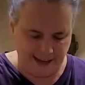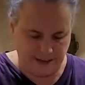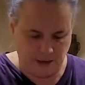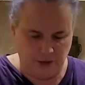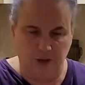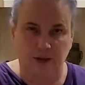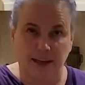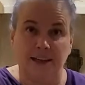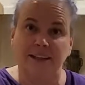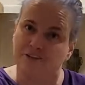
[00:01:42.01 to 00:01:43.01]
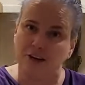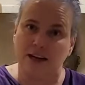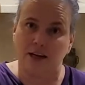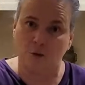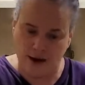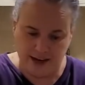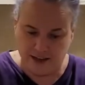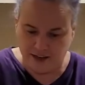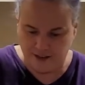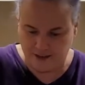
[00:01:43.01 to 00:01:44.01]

so I'm doing it a different kind of way.